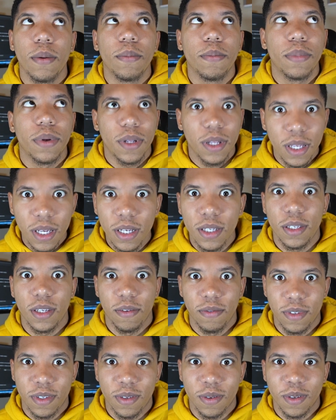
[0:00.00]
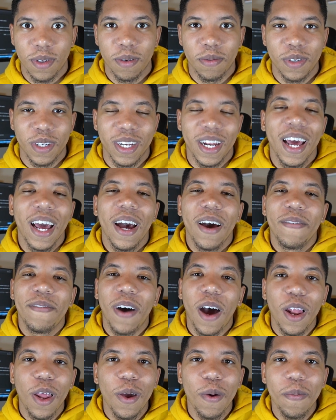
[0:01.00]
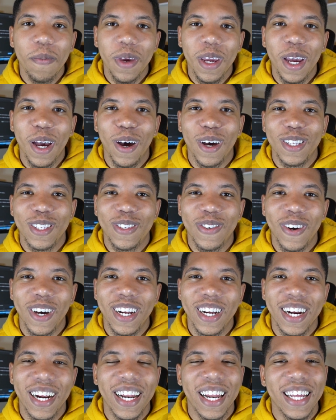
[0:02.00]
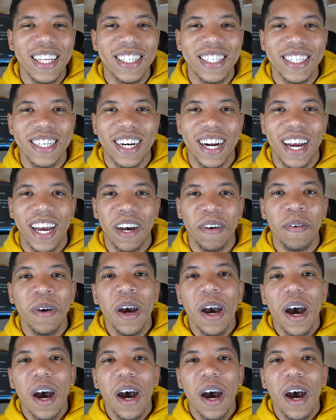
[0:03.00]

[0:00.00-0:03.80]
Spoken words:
Please leave a subscription. Follow me on Twitter and Instagram